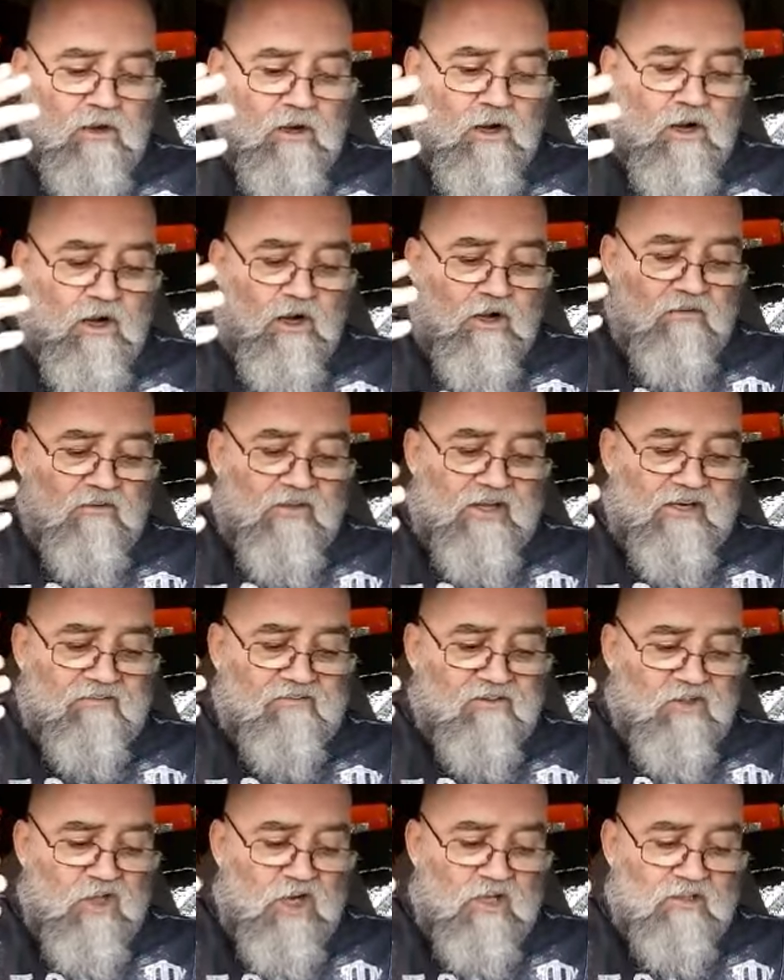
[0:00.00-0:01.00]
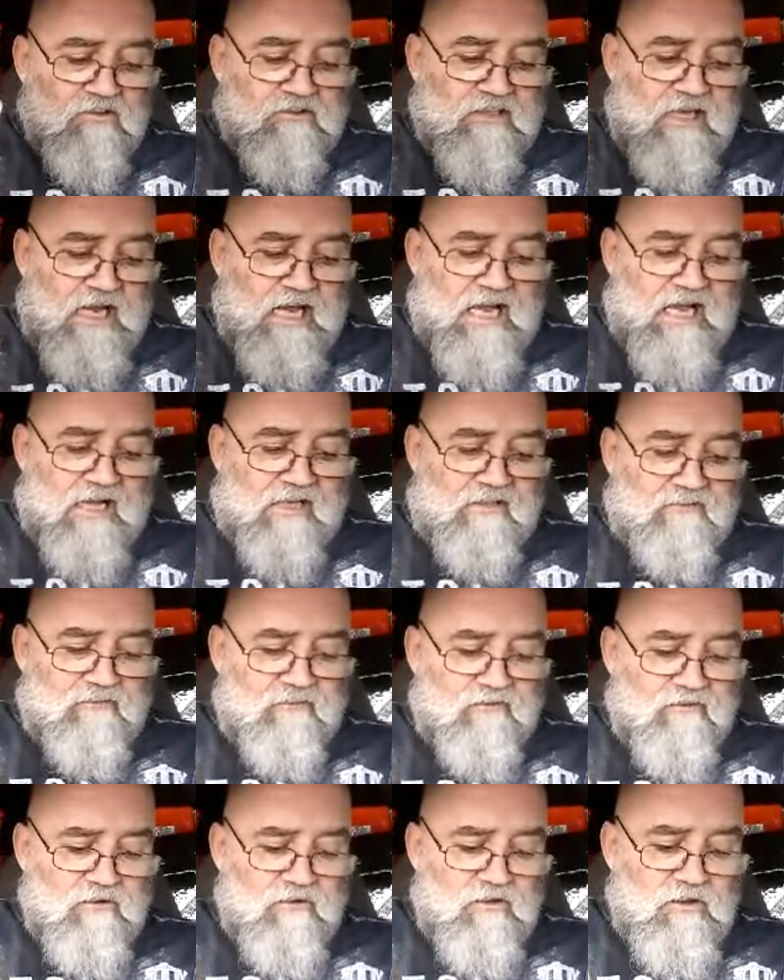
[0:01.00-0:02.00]
all that is called
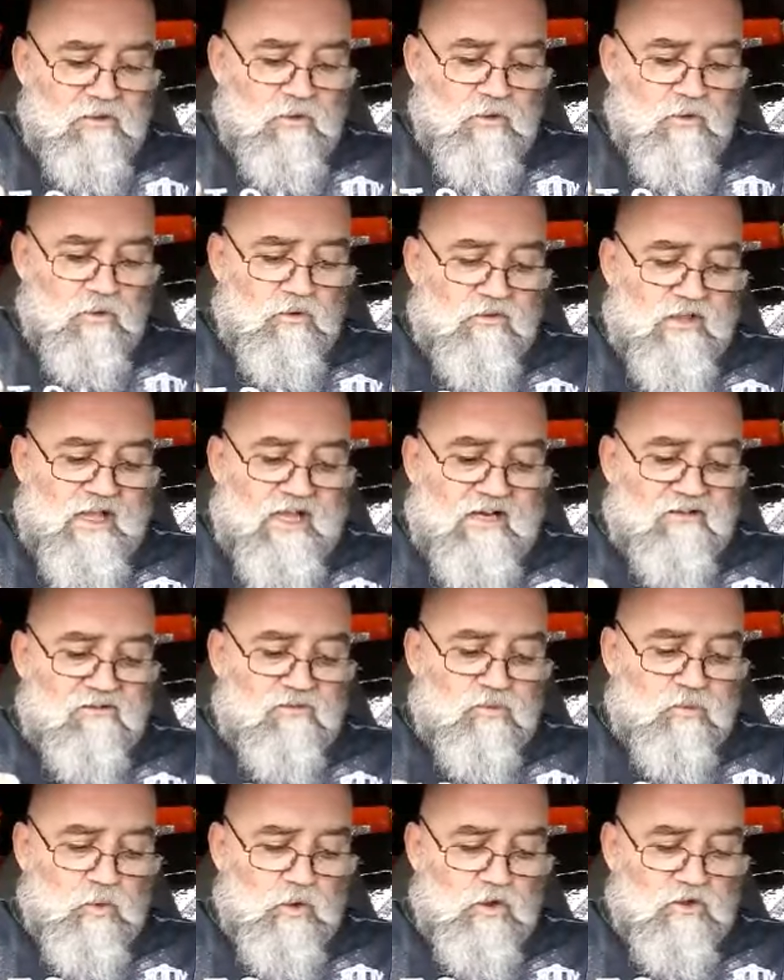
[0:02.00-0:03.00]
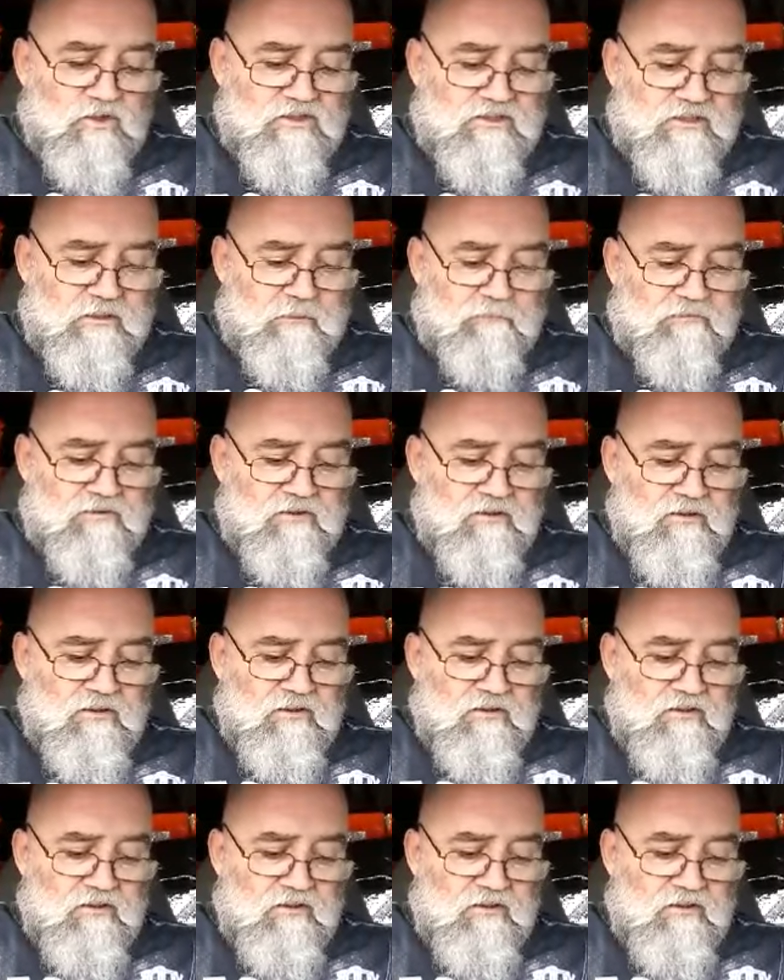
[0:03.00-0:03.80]
God or that is worshipped,